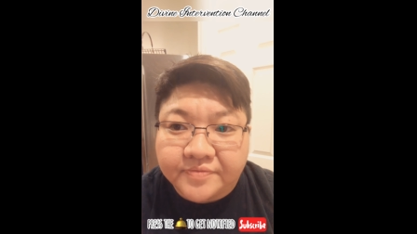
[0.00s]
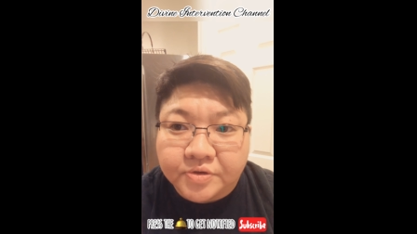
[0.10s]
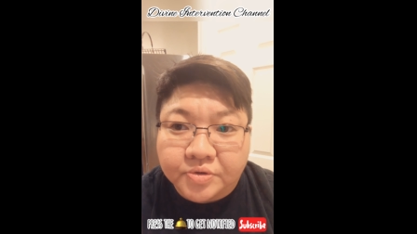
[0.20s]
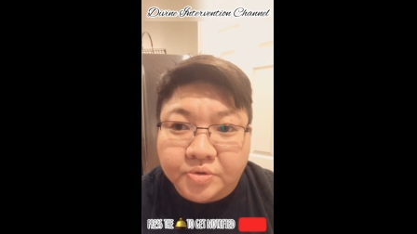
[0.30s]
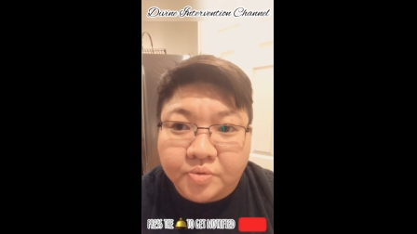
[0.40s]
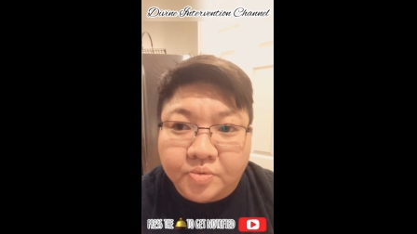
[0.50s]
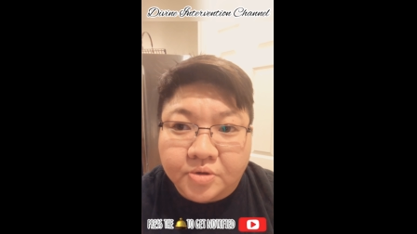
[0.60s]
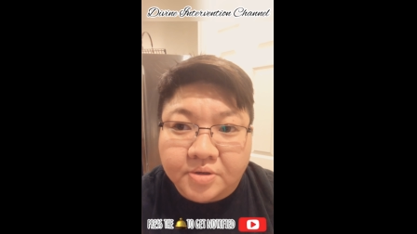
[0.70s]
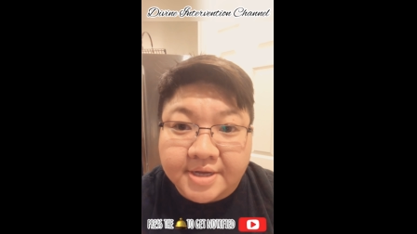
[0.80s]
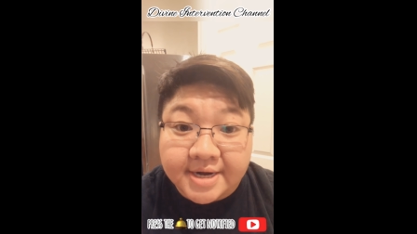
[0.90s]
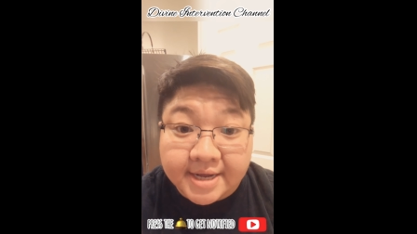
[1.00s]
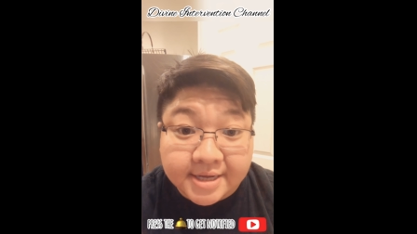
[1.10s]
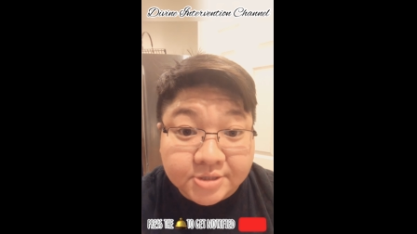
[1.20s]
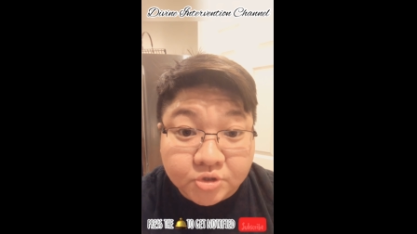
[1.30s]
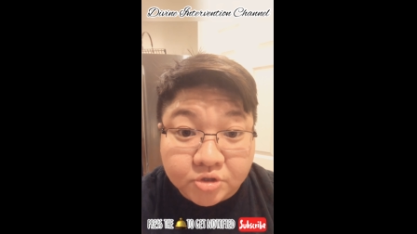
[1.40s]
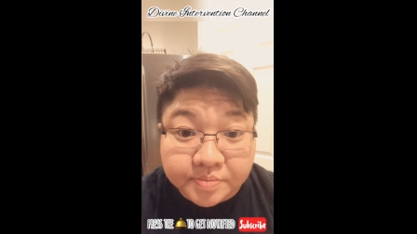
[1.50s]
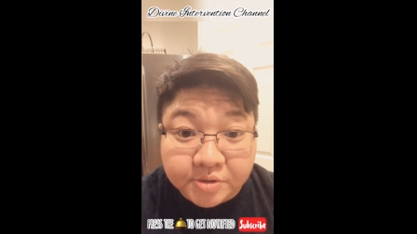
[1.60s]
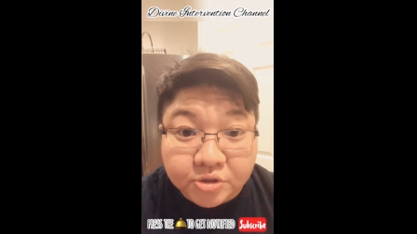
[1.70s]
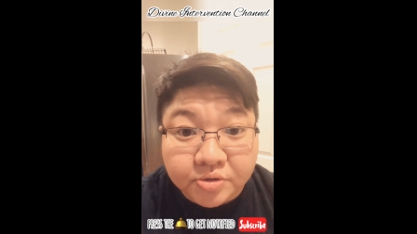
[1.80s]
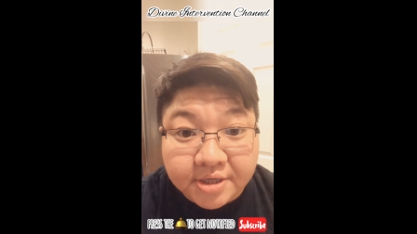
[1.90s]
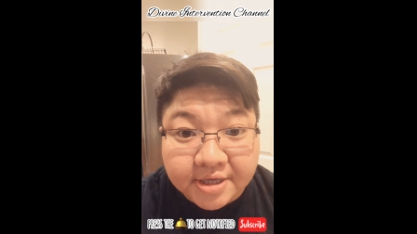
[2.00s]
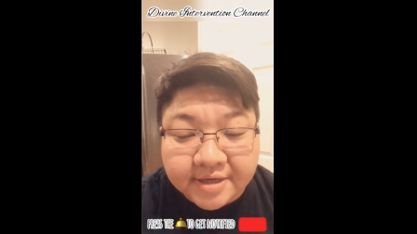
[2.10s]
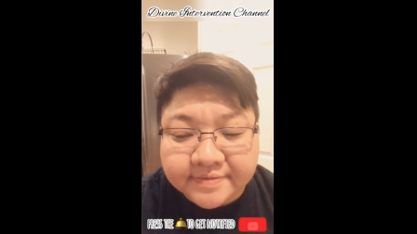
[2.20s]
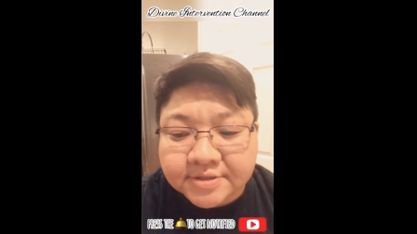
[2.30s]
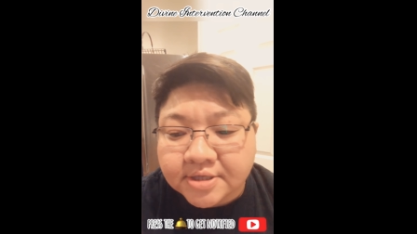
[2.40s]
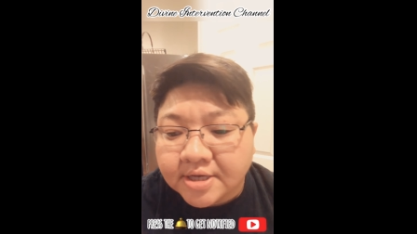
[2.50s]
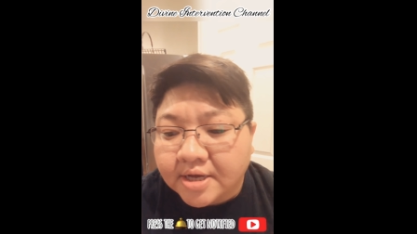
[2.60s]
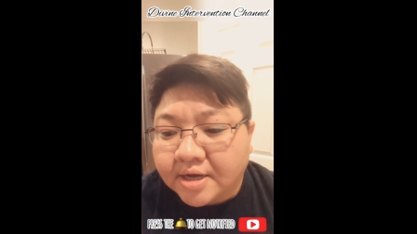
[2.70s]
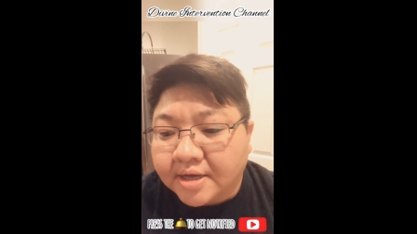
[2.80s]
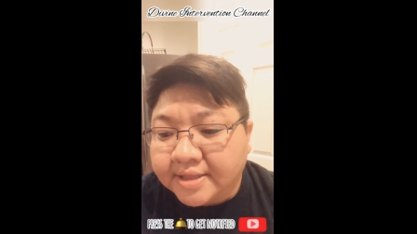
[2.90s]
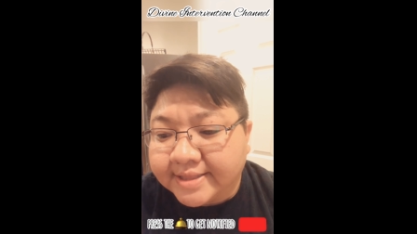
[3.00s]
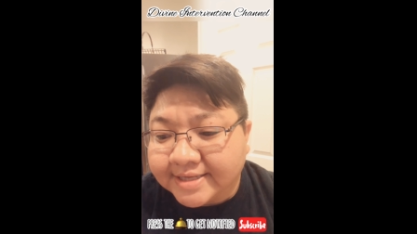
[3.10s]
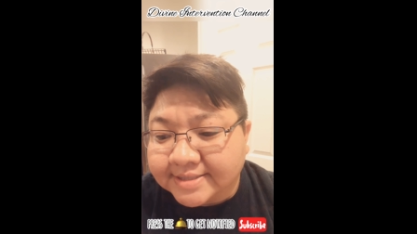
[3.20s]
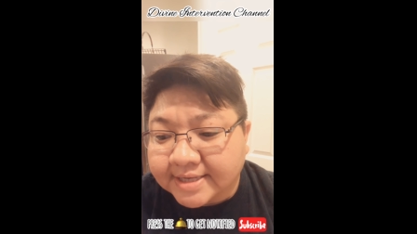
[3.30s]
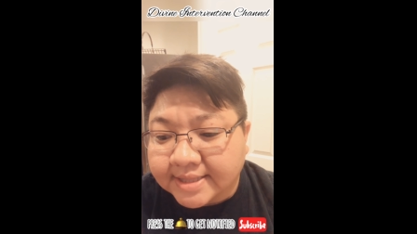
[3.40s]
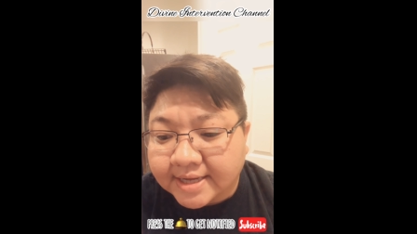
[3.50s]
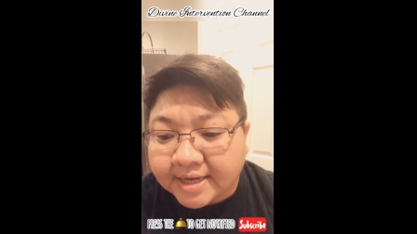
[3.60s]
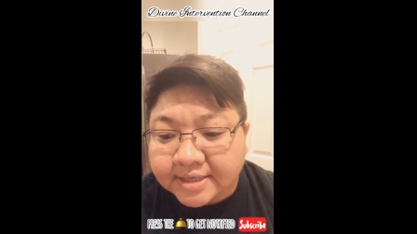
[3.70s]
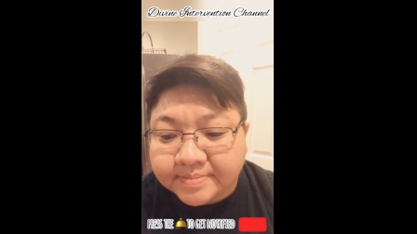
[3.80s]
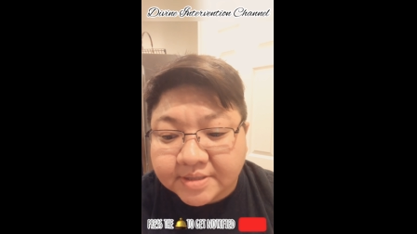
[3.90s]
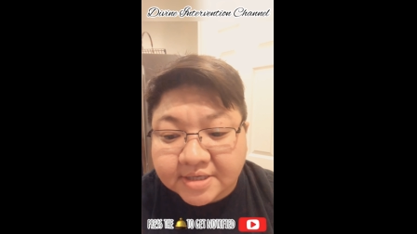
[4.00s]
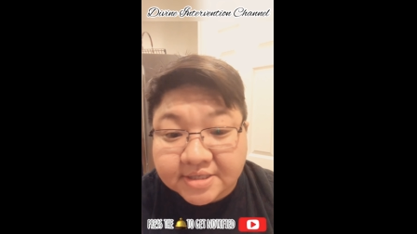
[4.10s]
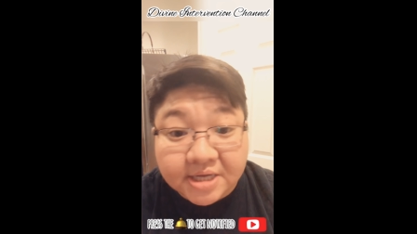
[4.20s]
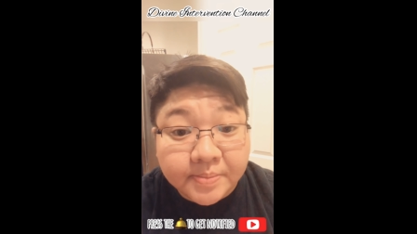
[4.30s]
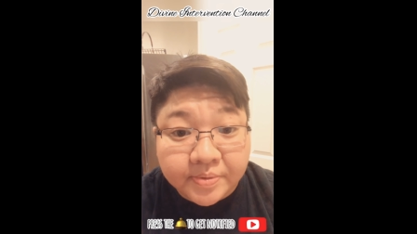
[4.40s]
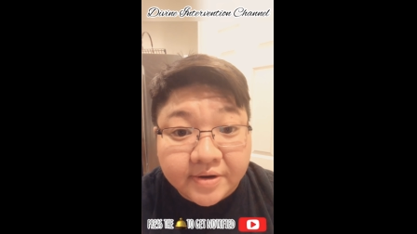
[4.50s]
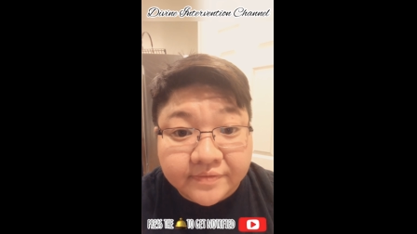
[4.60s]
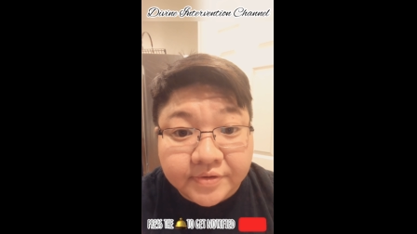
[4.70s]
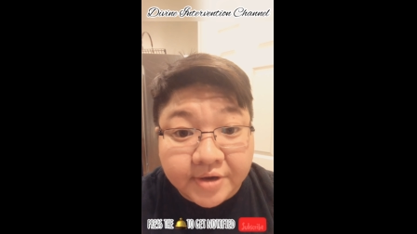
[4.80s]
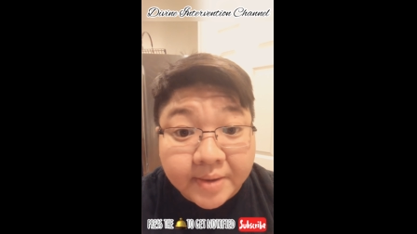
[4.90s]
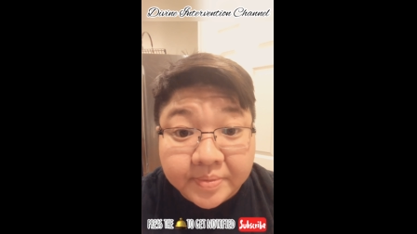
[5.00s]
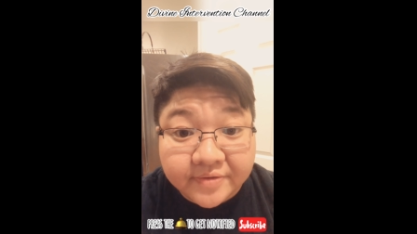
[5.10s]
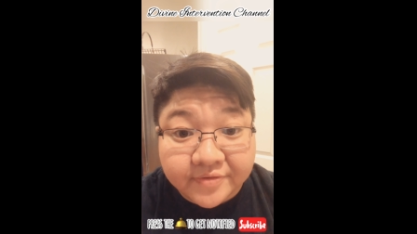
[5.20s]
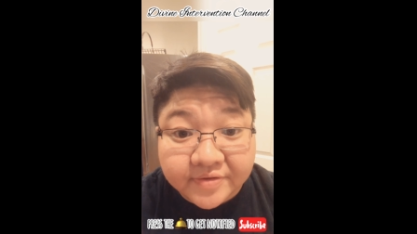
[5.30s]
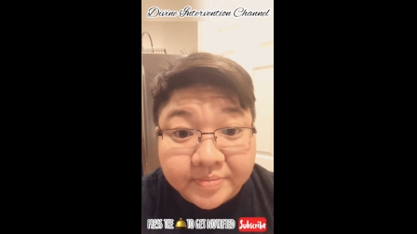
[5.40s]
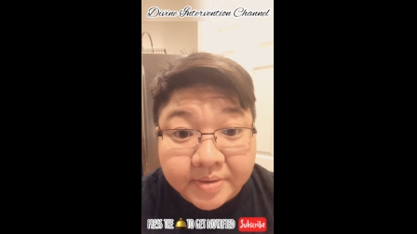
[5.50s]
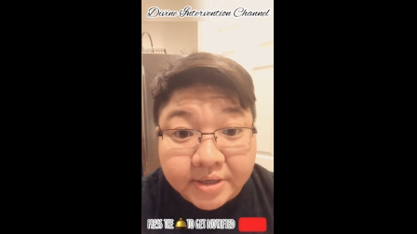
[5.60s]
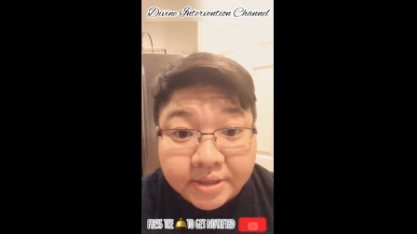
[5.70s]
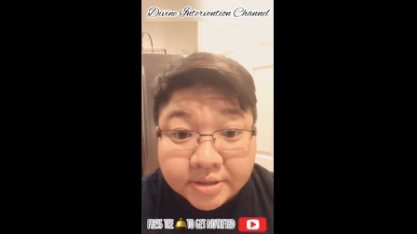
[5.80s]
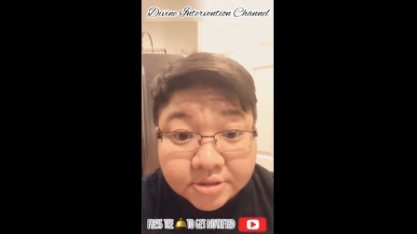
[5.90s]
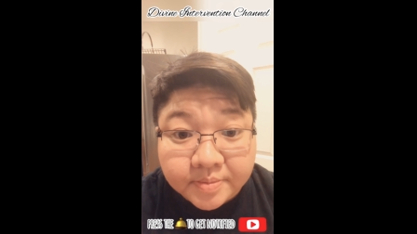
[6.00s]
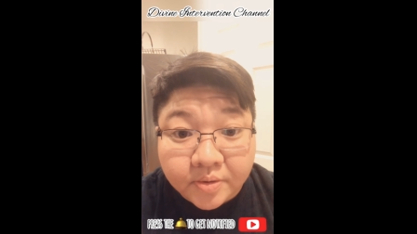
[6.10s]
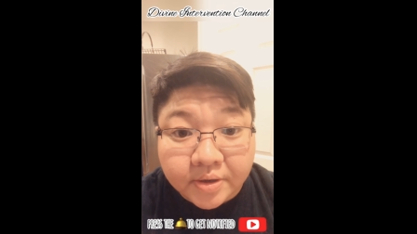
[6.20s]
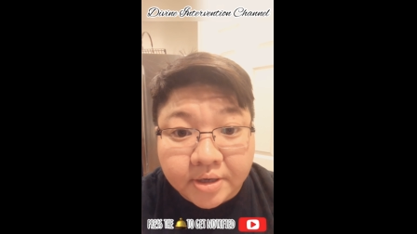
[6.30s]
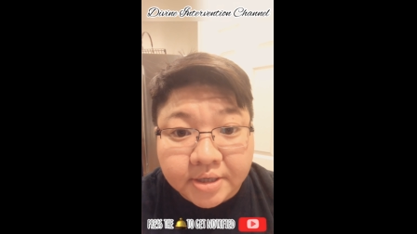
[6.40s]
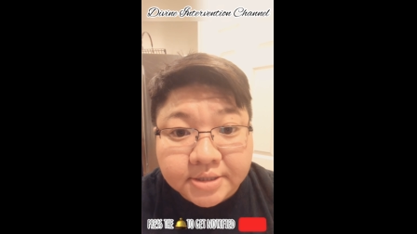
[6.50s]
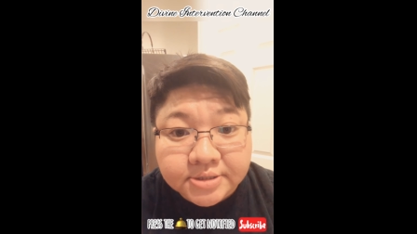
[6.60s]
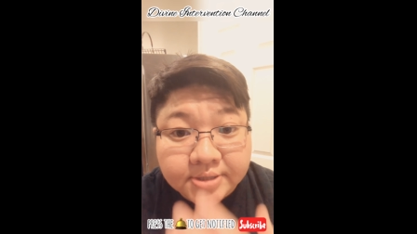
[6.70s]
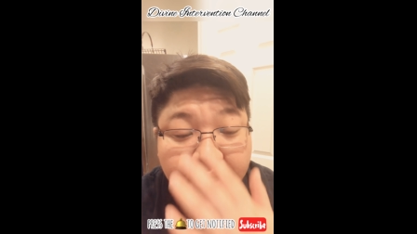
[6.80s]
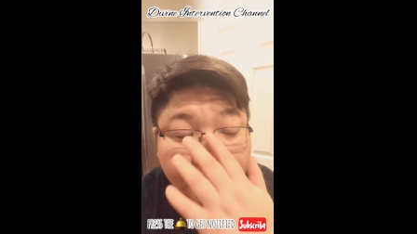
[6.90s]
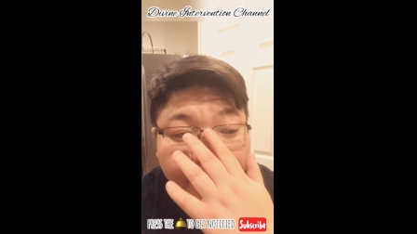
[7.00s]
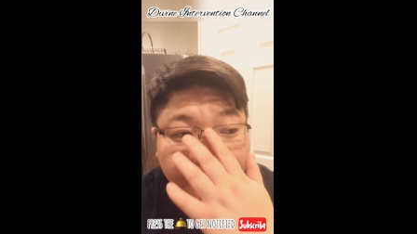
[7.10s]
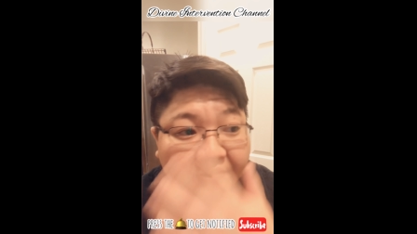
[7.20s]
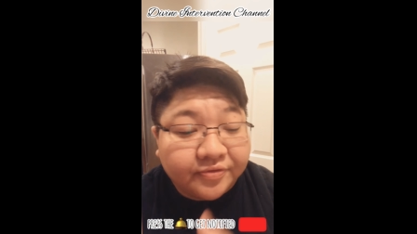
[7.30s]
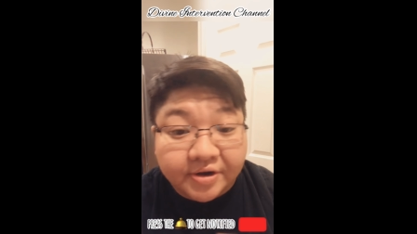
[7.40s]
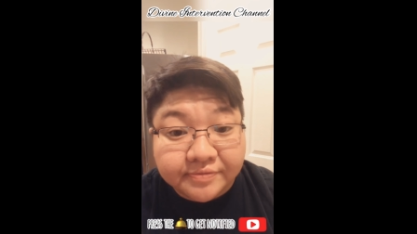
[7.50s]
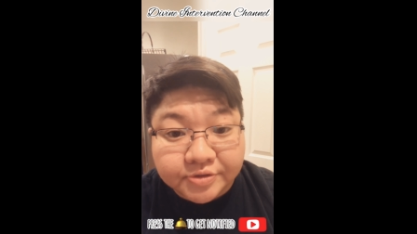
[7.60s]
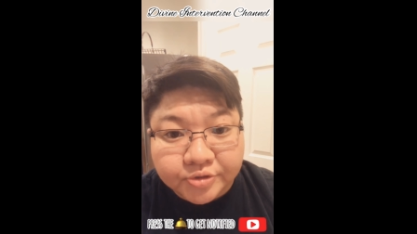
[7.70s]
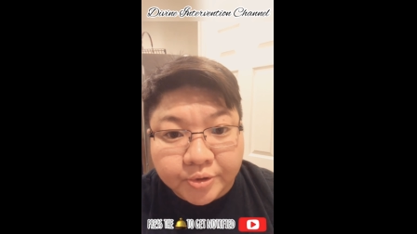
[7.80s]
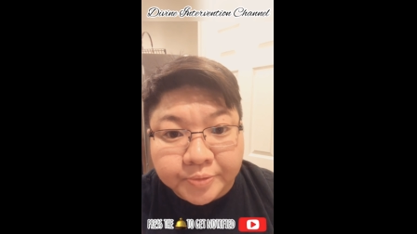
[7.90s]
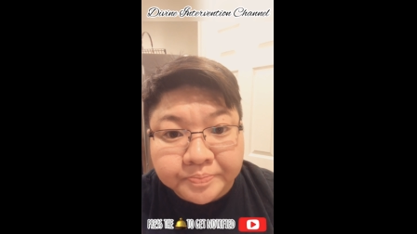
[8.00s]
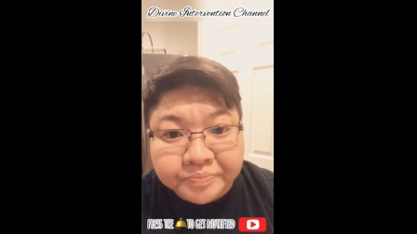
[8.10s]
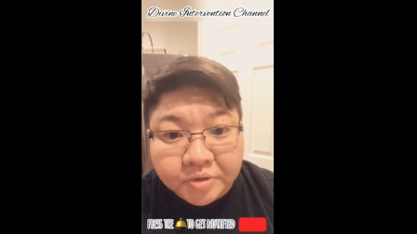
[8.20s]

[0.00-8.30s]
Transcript: of you will enhance your spiritual gifts and things like that because I pray for you. I pray for everybody, to be quite honest. I pray for every soul.